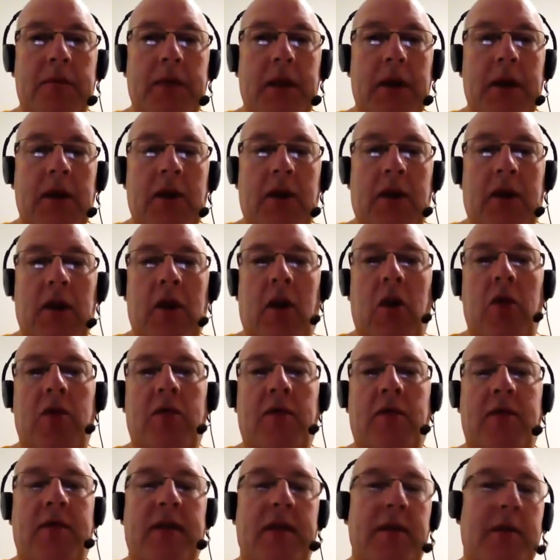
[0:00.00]
You can
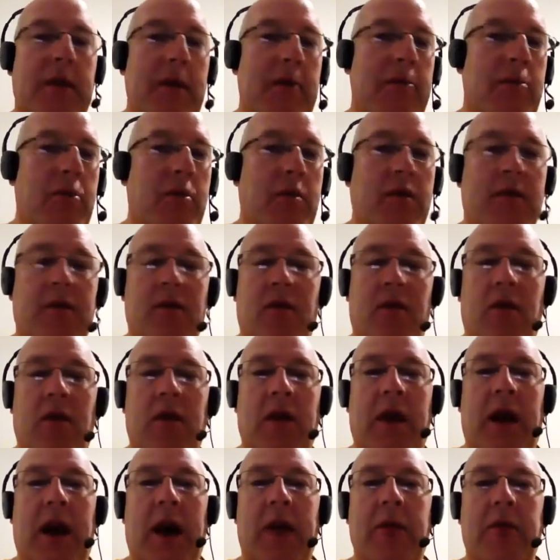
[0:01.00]
also see my books on
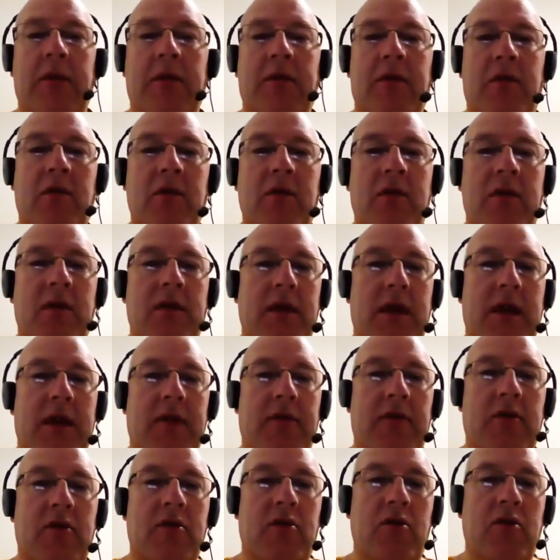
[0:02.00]
Amazon.
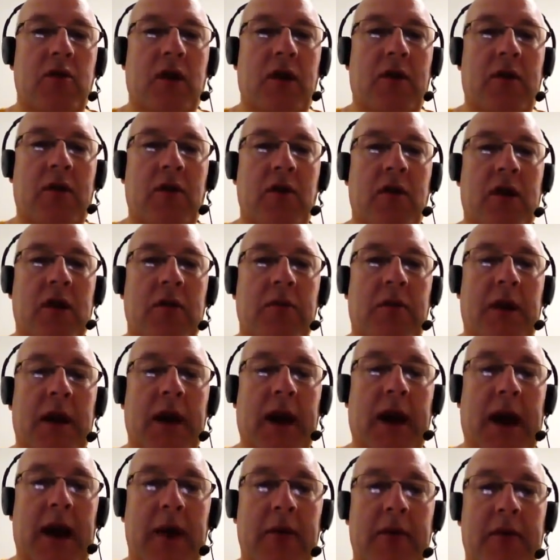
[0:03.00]
If you do have a look at my
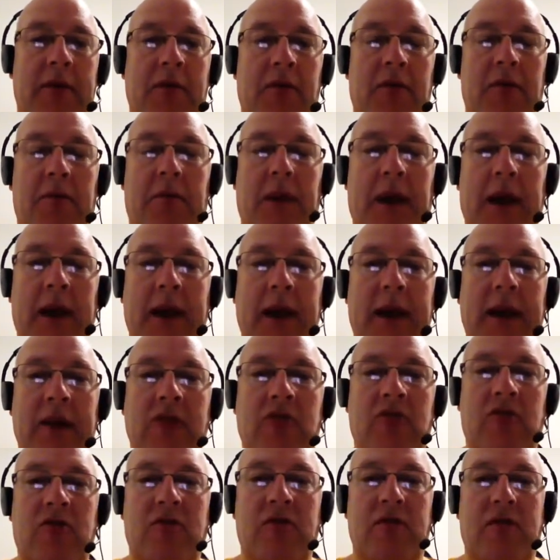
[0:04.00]
Amazon
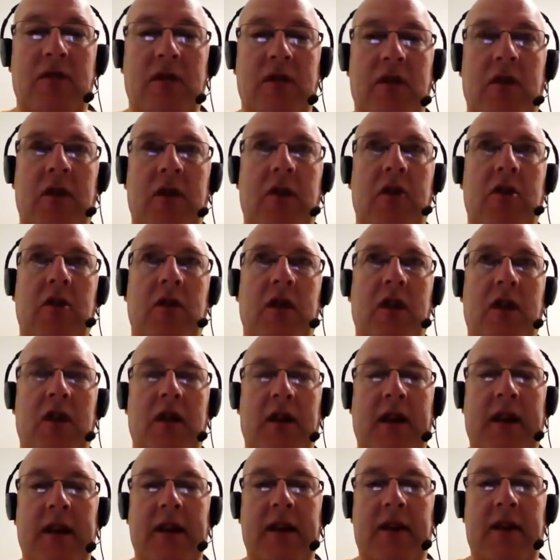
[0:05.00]
page, you can
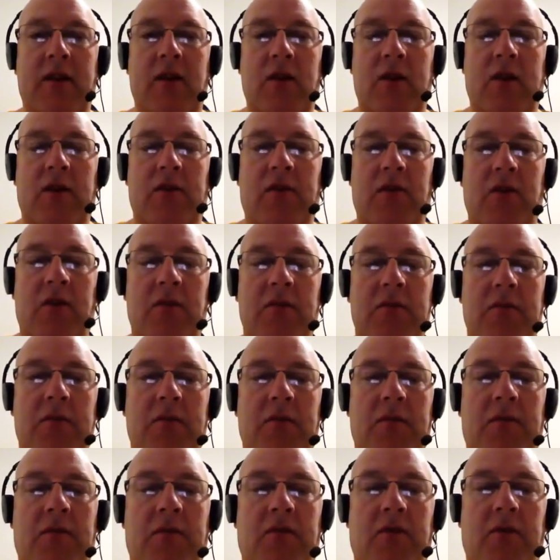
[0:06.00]
click into it from
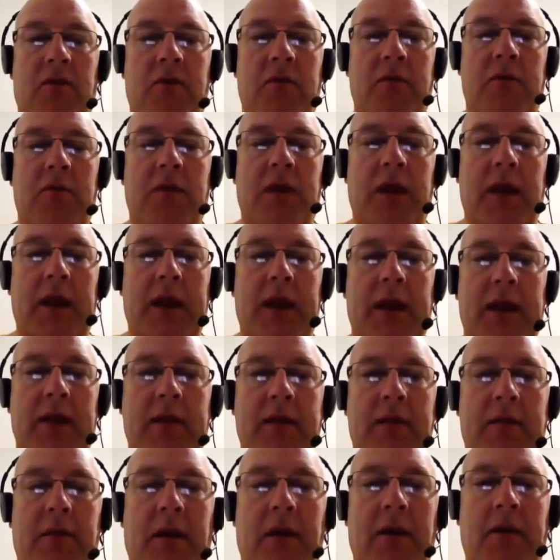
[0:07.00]
the links
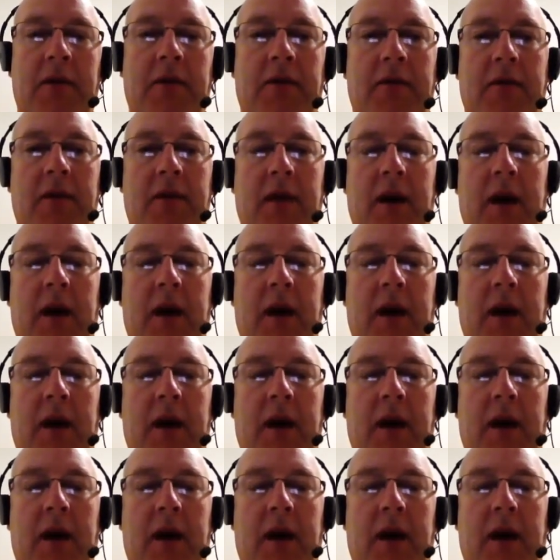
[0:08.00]
above.